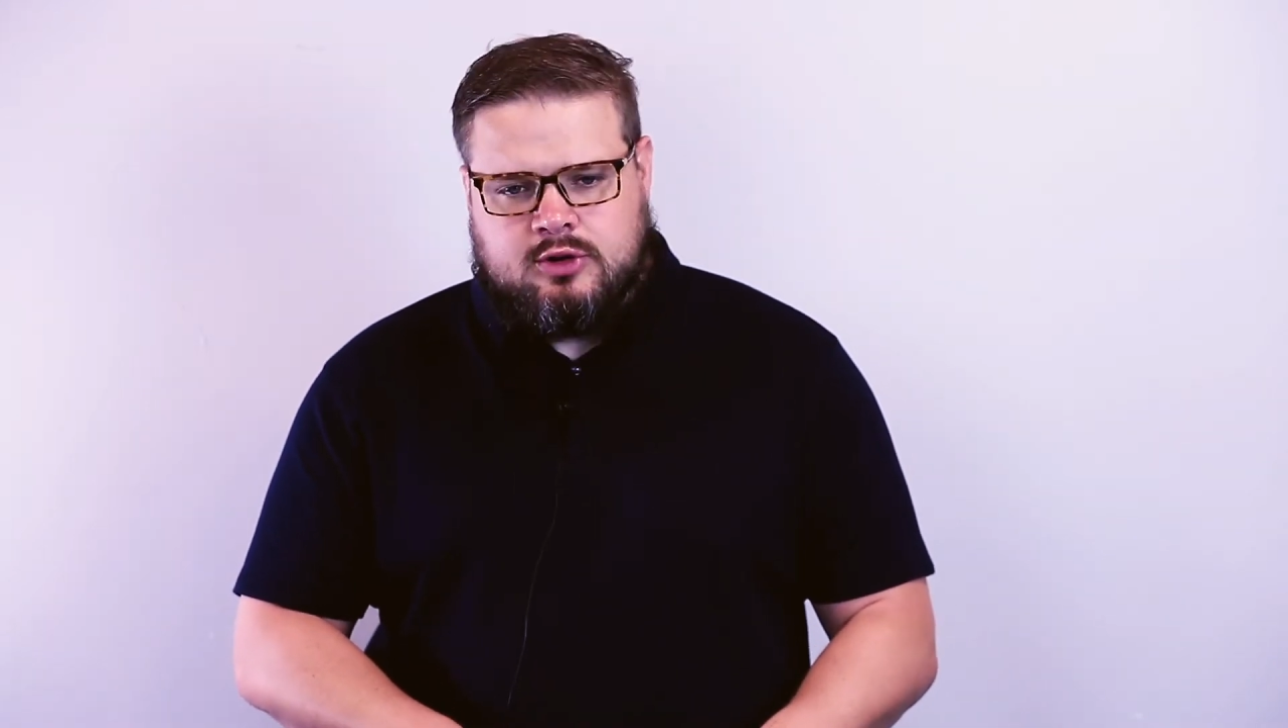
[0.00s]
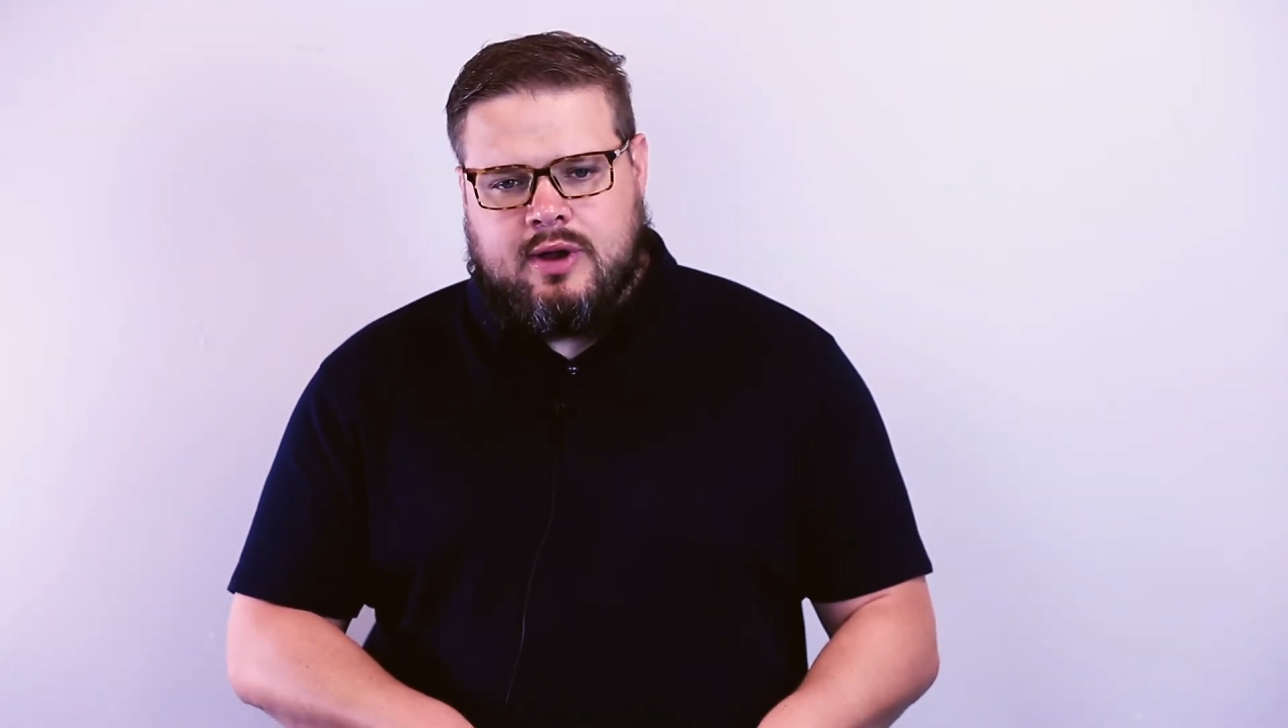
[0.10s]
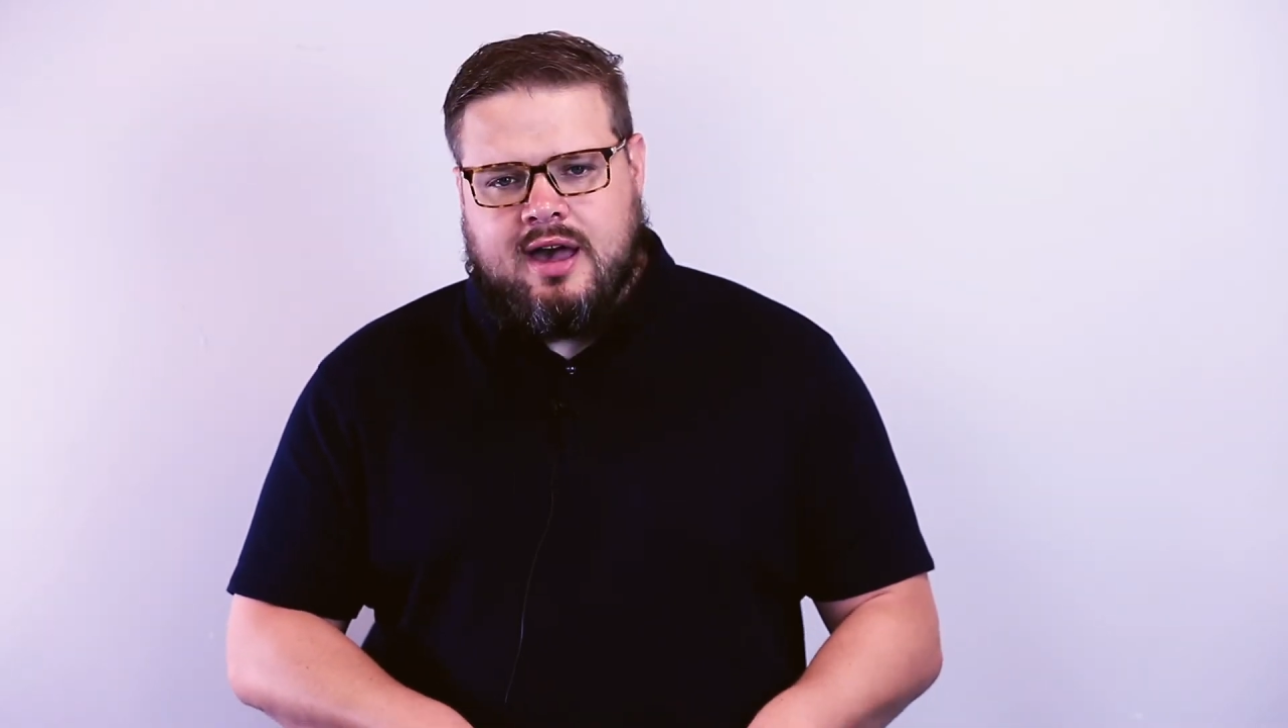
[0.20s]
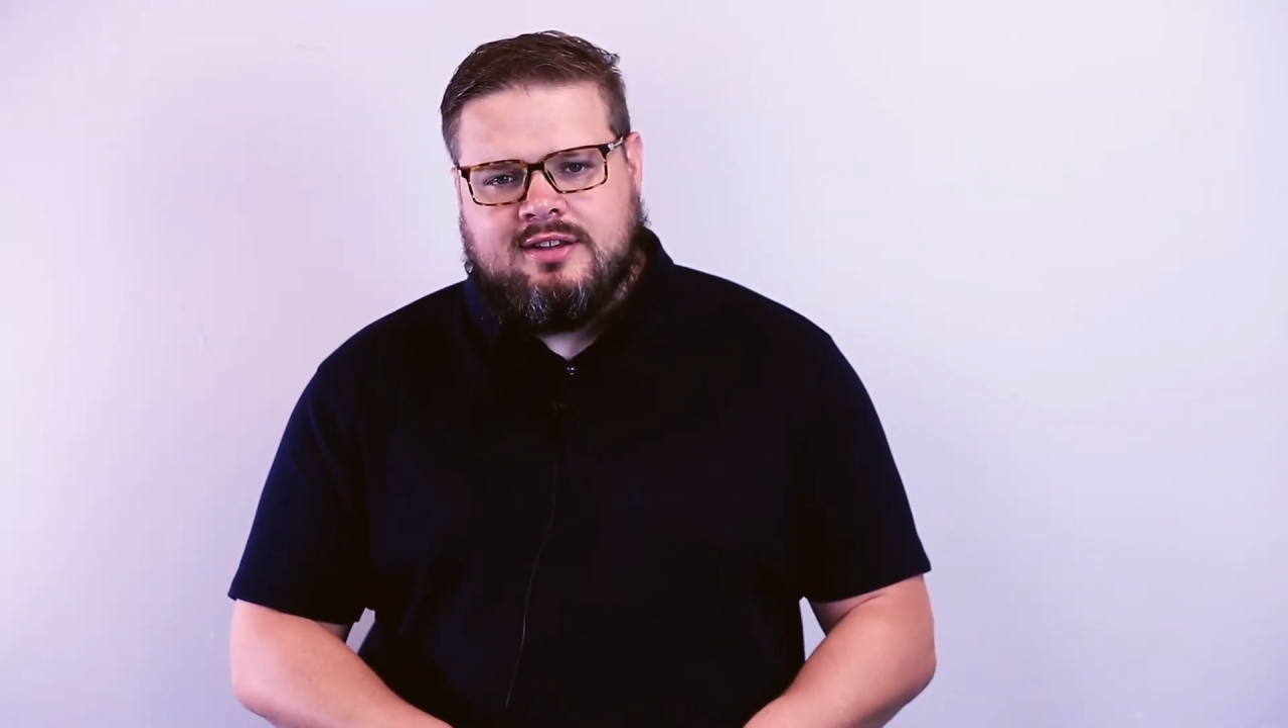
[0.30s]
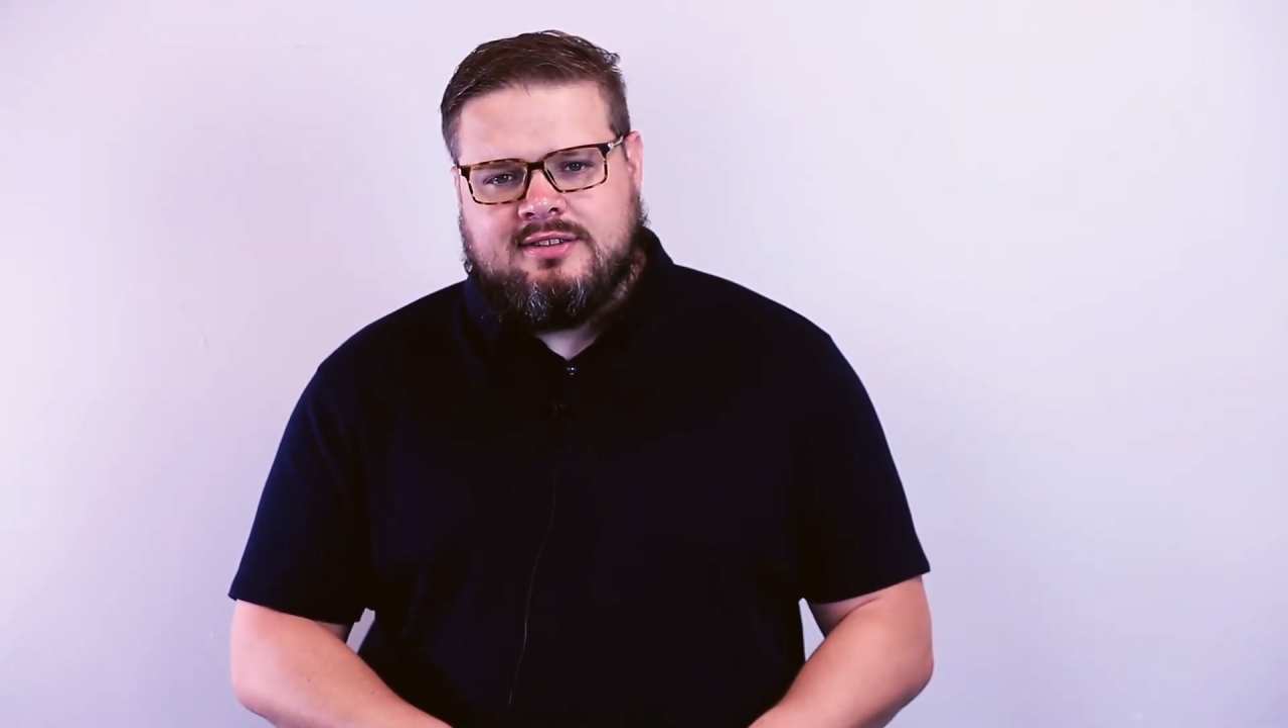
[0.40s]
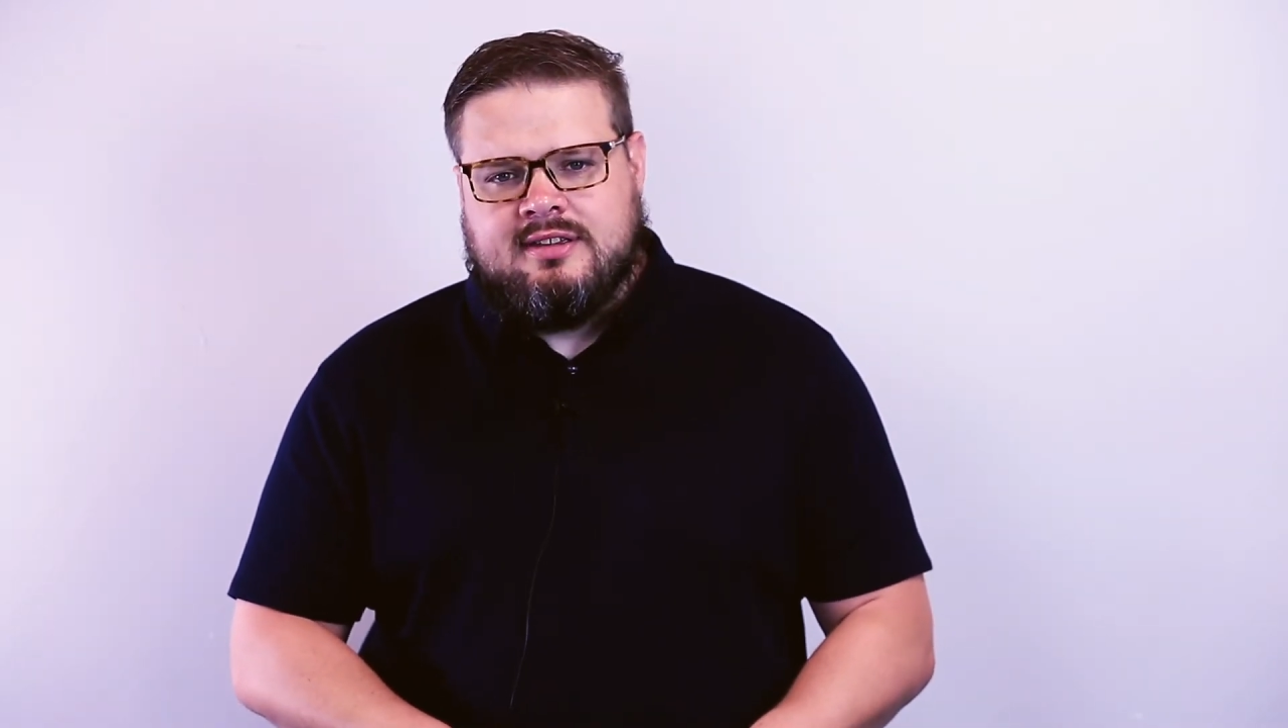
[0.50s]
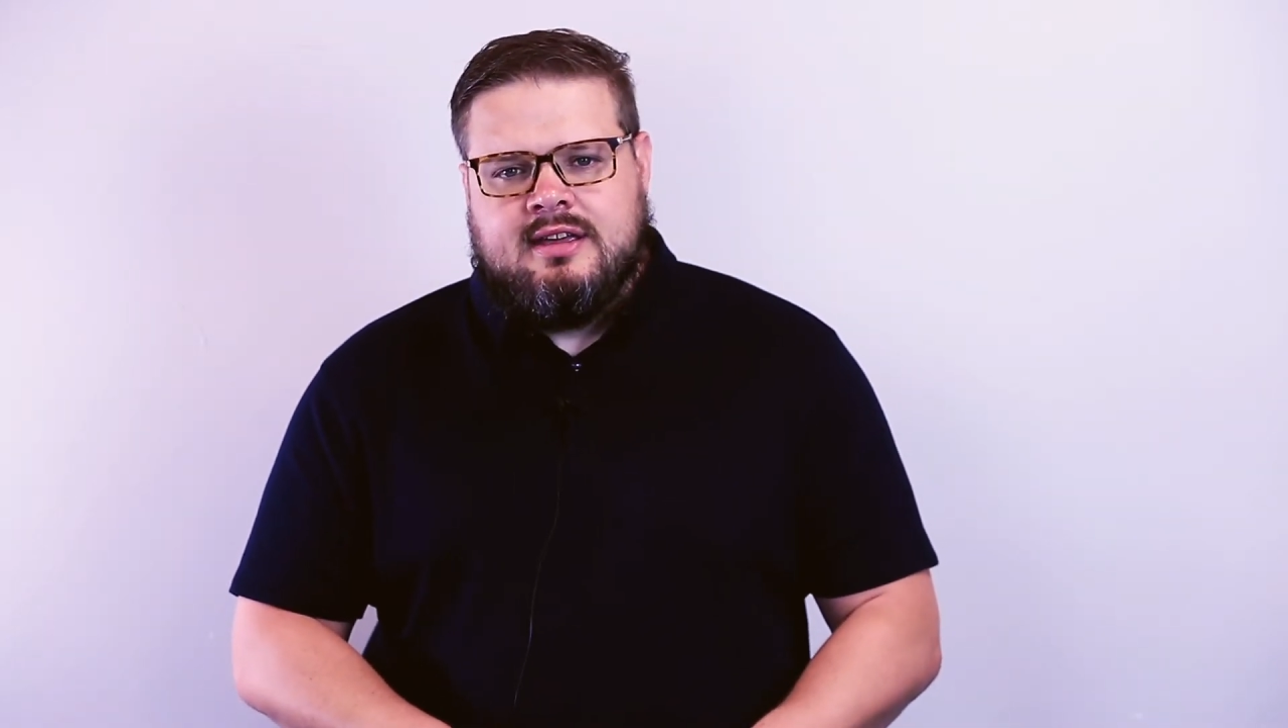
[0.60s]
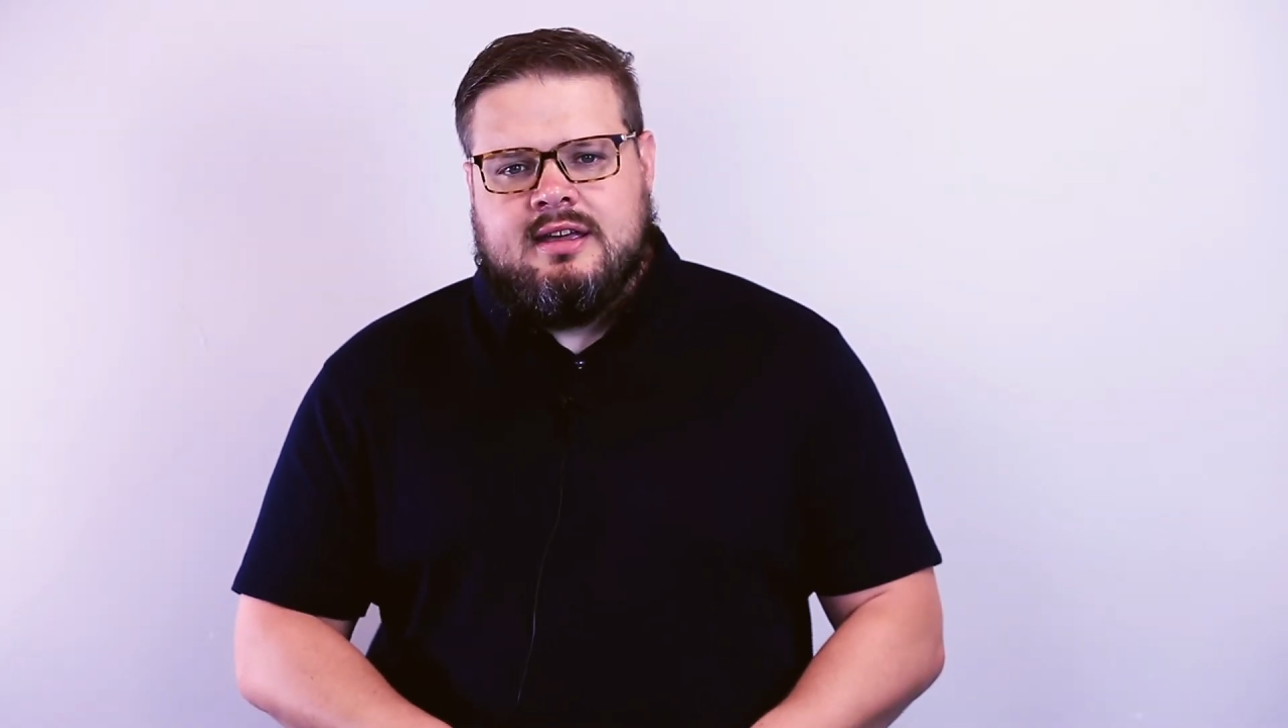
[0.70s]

Christ